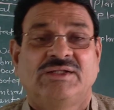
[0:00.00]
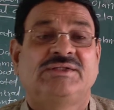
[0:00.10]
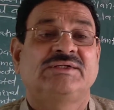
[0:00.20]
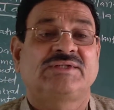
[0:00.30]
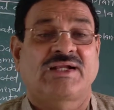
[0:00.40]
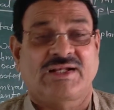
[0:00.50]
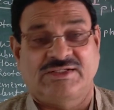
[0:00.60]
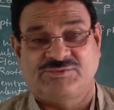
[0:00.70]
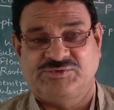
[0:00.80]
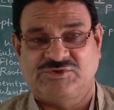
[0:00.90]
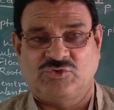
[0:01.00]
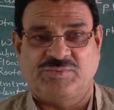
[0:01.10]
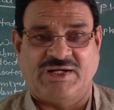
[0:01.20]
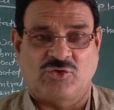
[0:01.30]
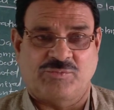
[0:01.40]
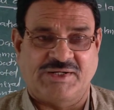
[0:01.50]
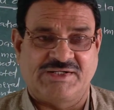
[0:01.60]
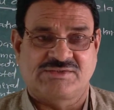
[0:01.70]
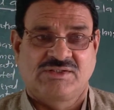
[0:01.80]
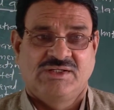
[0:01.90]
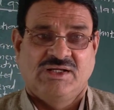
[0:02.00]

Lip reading: These are classification of hydrophytes,